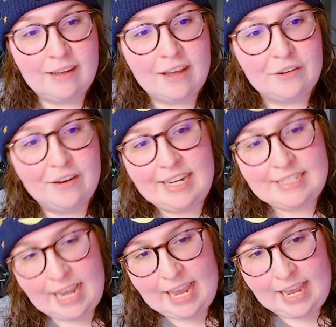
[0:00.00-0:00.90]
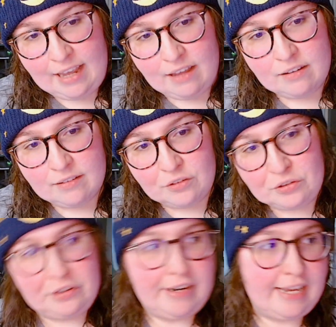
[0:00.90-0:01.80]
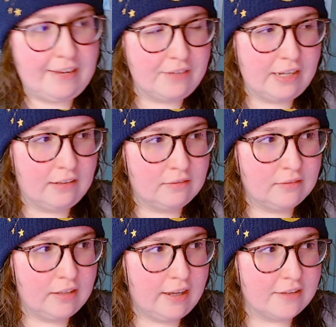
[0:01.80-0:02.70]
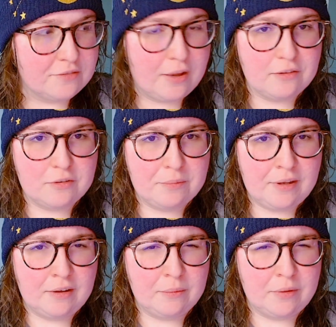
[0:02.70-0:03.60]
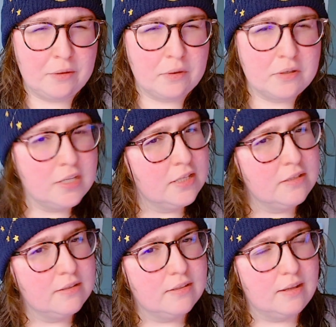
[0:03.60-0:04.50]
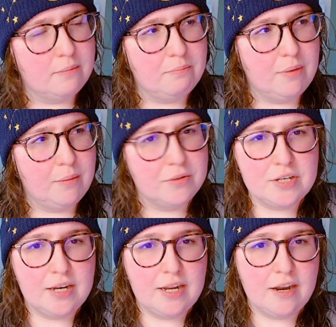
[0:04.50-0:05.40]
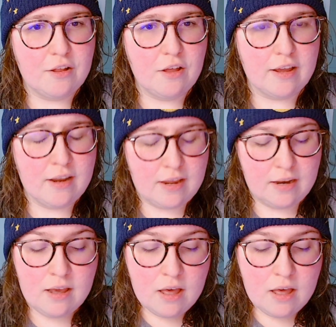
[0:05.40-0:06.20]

a great day or great evening, I guess, rather, depending on when you're watching this, because I publish it at 8 o'clock at night.